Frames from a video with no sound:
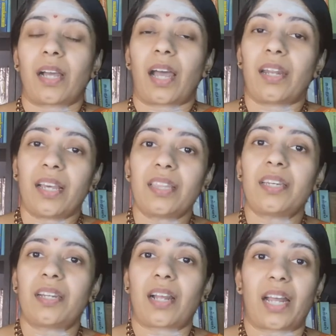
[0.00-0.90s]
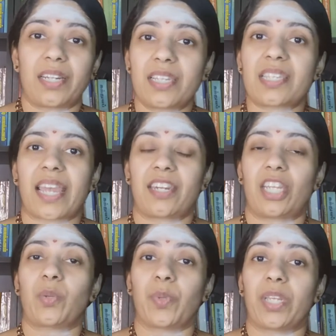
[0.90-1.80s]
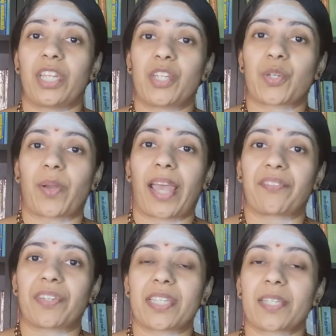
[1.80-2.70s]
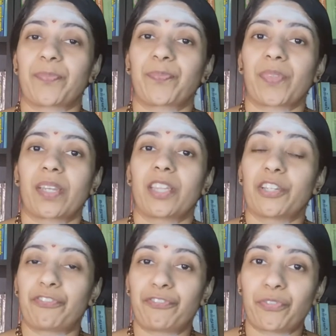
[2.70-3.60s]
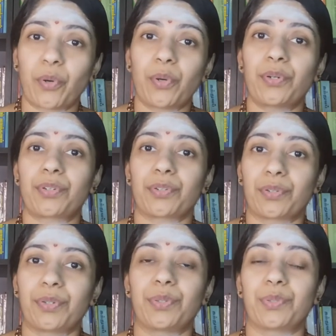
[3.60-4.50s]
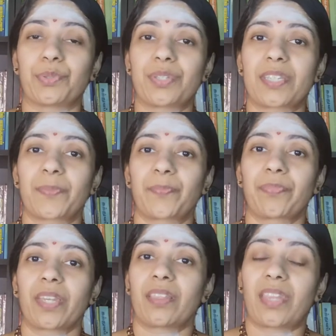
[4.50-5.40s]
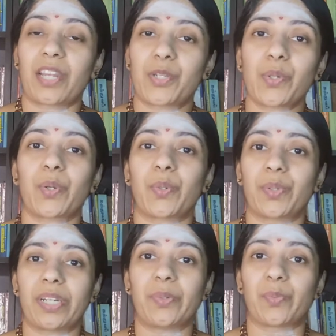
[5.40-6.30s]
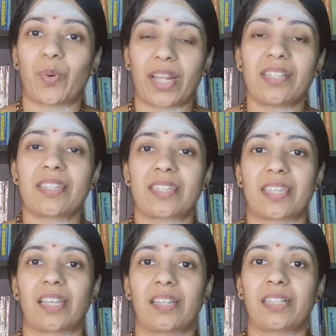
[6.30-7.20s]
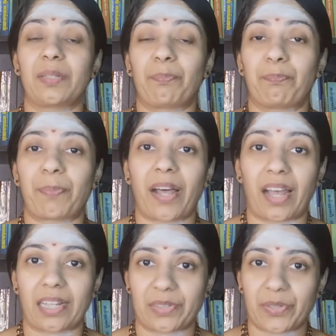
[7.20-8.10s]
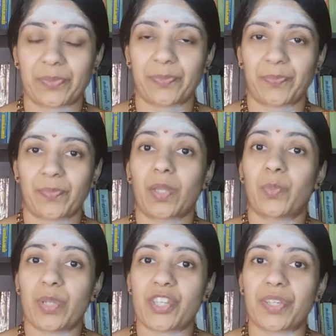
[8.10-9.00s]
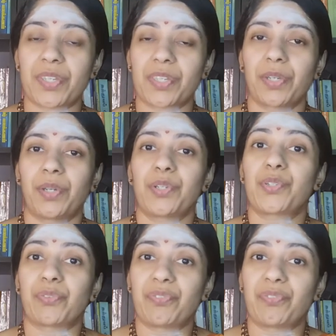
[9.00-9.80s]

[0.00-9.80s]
another understanding we need to have is the four gurus, they took only one single path, which is to